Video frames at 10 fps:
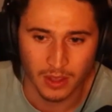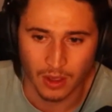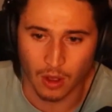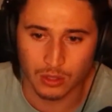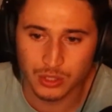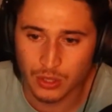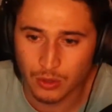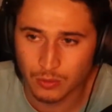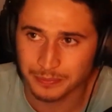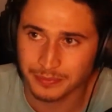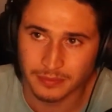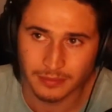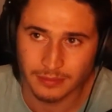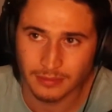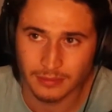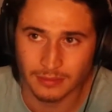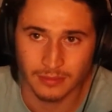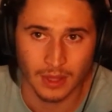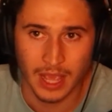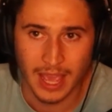Also,
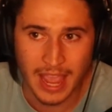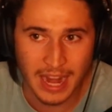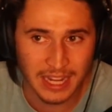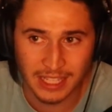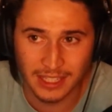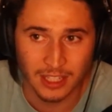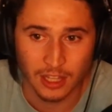any